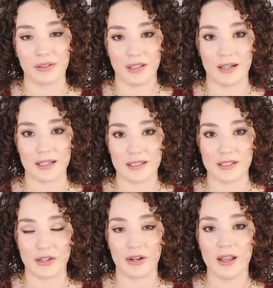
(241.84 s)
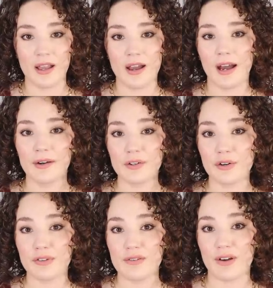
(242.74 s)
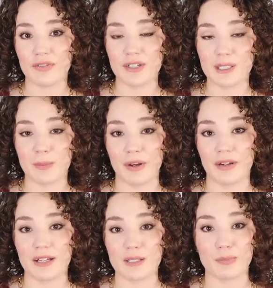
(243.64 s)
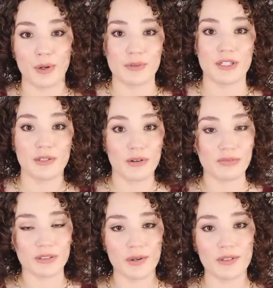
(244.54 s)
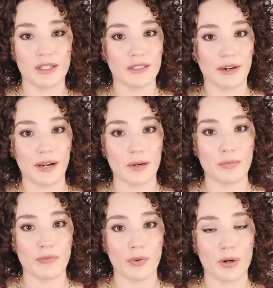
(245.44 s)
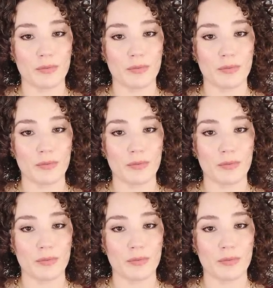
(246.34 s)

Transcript: a lot easier. I don't know if you've ever experienced protein overload in your hair before,